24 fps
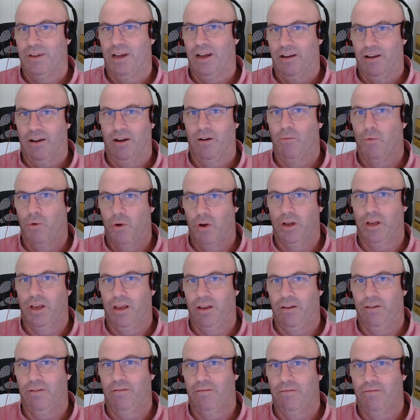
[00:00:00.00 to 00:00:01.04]
are
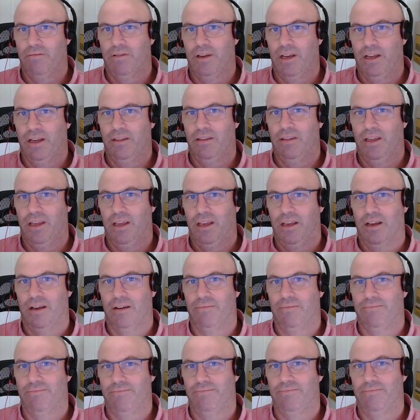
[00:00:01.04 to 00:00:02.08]
working in
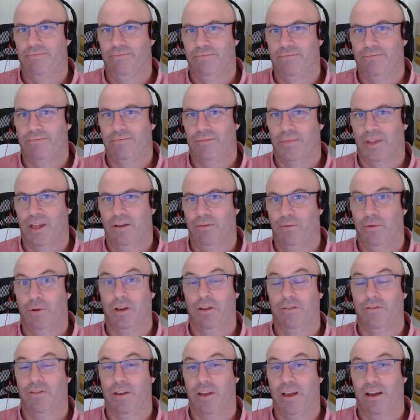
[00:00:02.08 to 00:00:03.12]
the
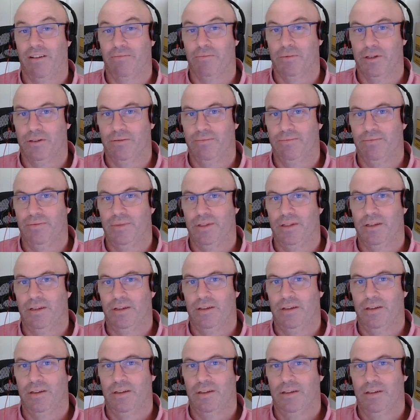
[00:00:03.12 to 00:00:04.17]
working for government,
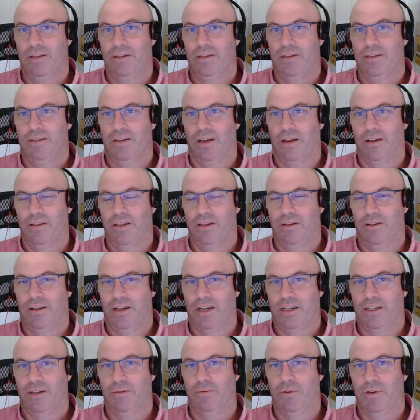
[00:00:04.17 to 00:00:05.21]
so they're not
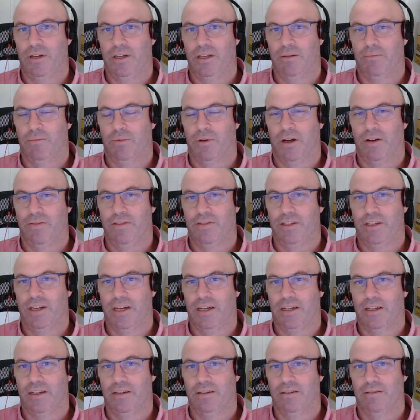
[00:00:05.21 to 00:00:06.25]
actually working in the private
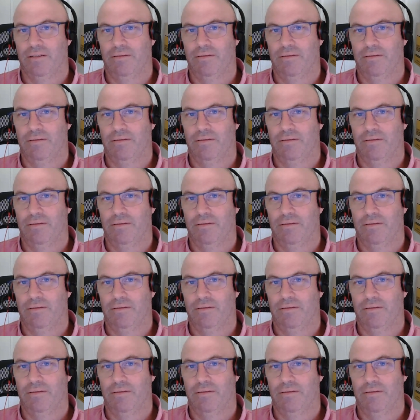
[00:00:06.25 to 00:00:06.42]
sector.